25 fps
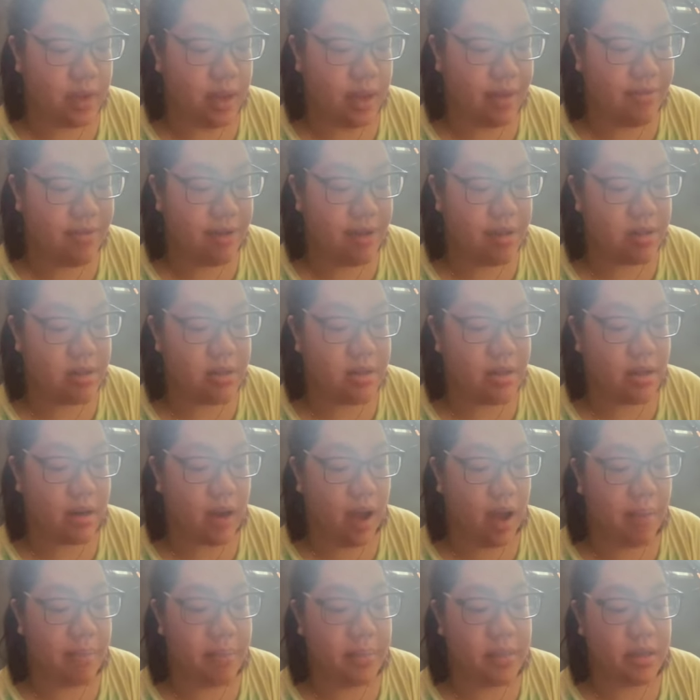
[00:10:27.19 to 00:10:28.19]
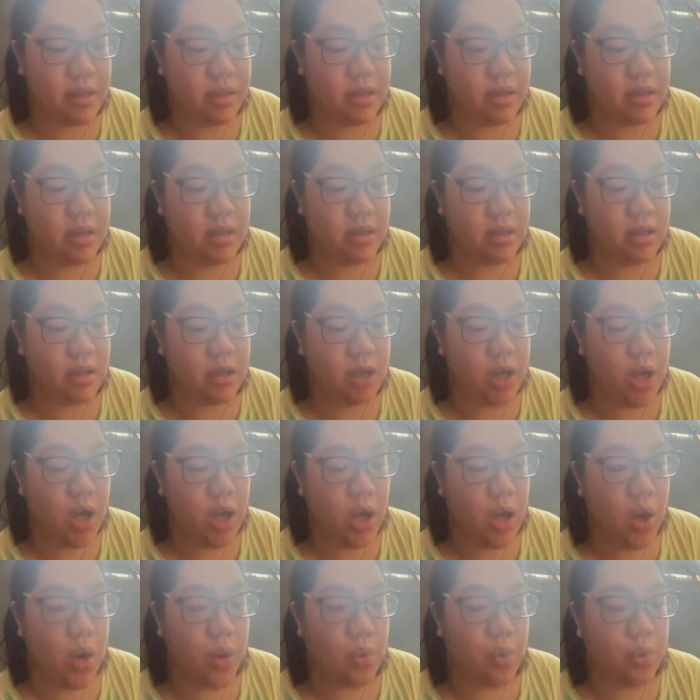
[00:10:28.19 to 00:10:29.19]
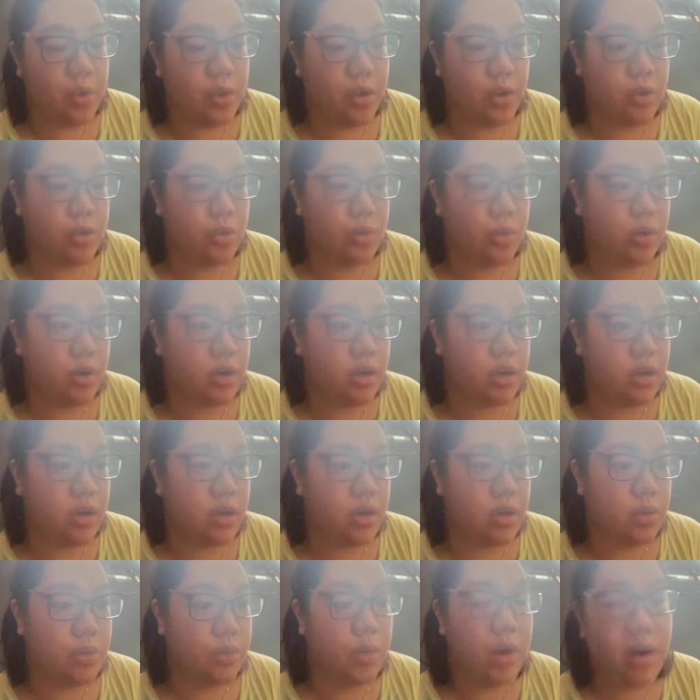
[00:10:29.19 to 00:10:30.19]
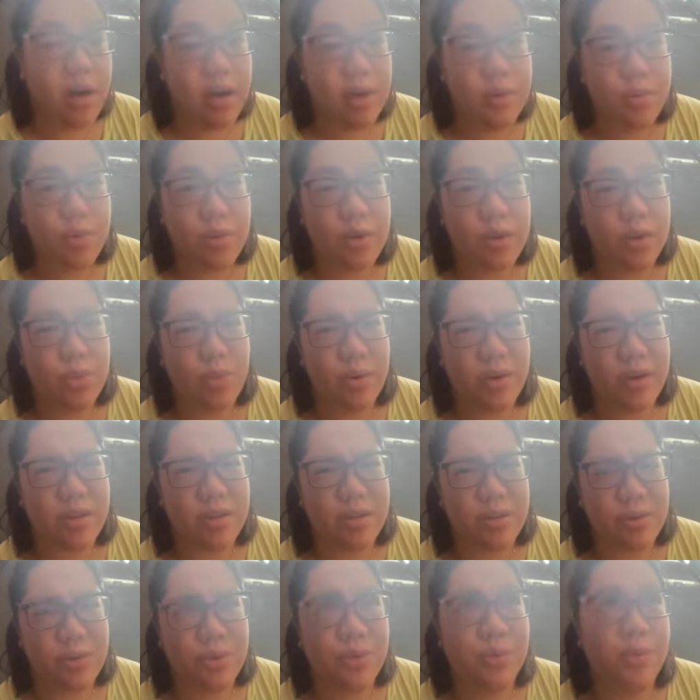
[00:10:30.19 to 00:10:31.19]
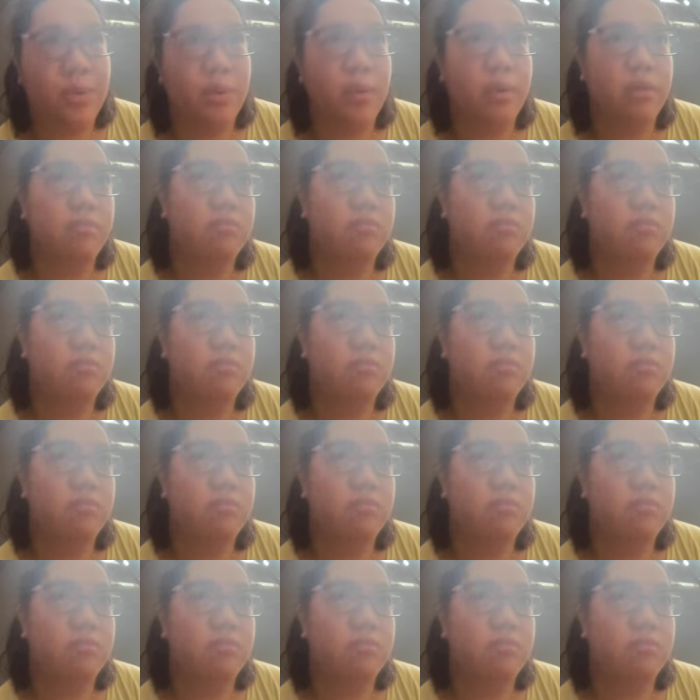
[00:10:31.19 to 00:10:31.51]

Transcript: events that happened in World War One, World War Two,